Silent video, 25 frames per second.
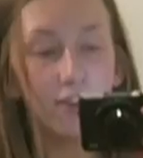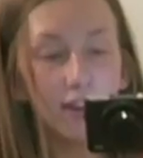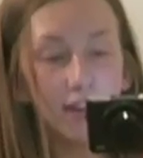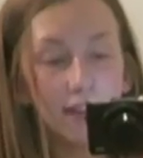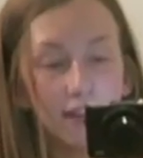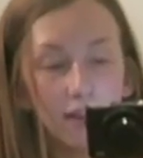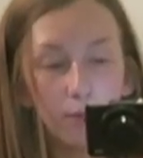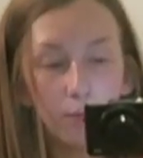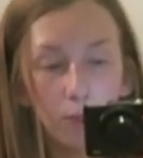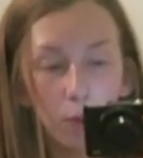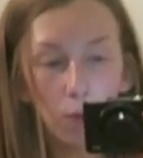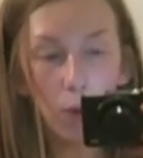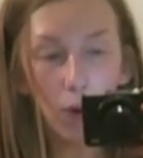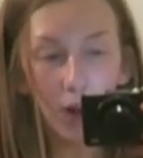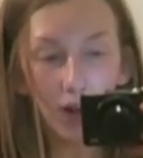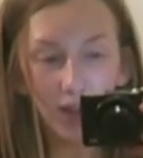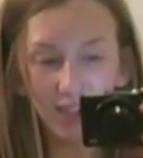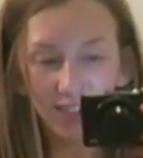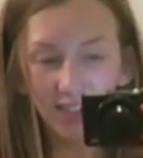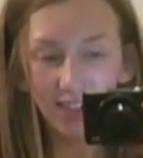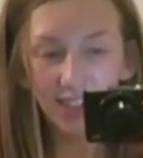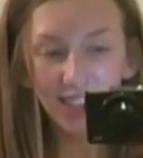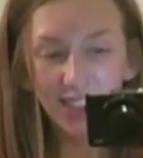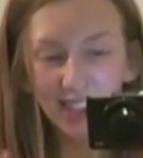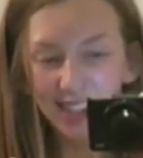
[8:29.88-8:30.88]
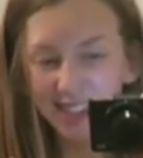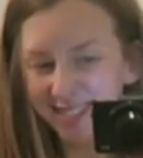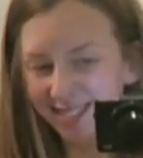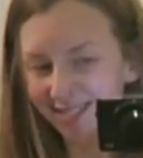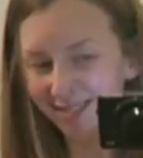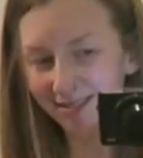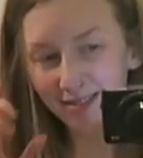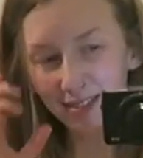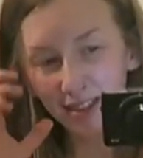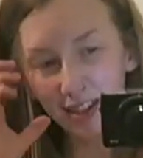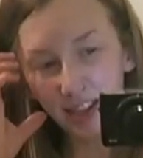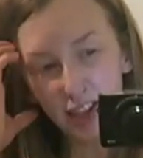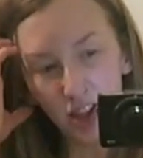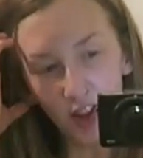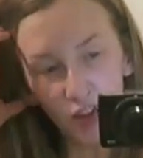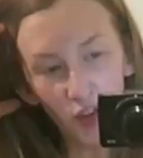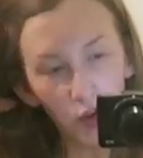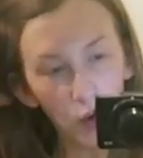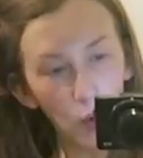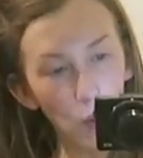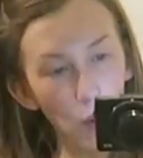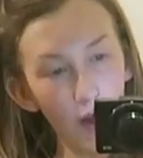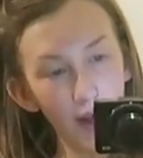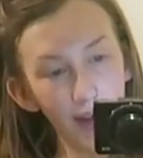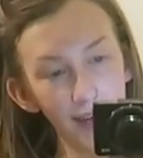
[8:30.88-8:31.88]
Dress number one
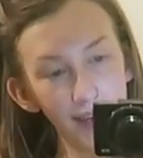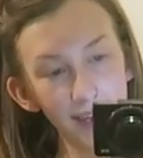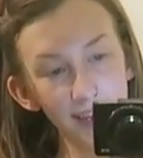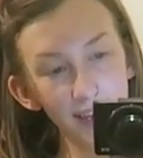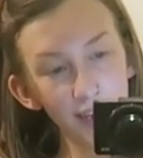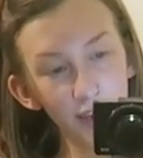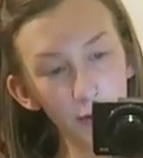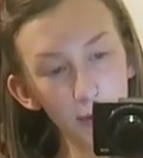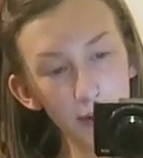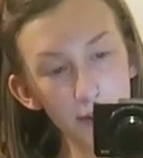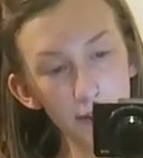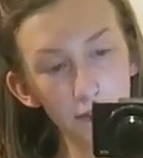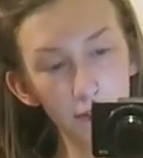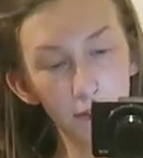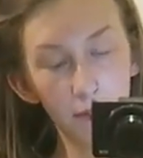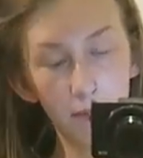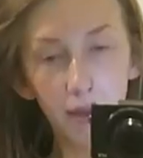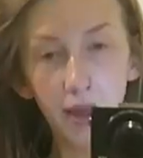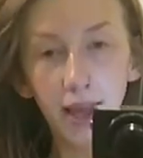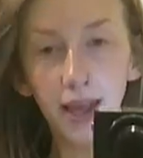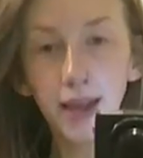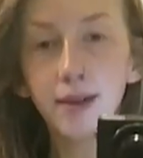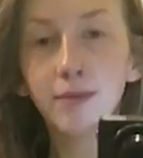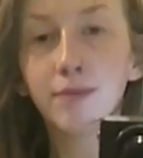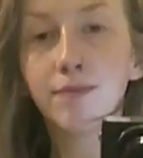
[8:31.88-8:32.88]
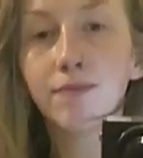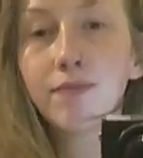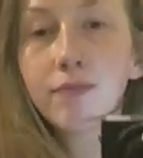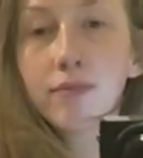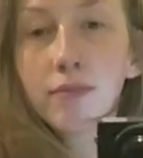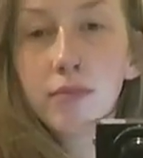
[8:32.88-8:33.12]
doesn't quite do it for me.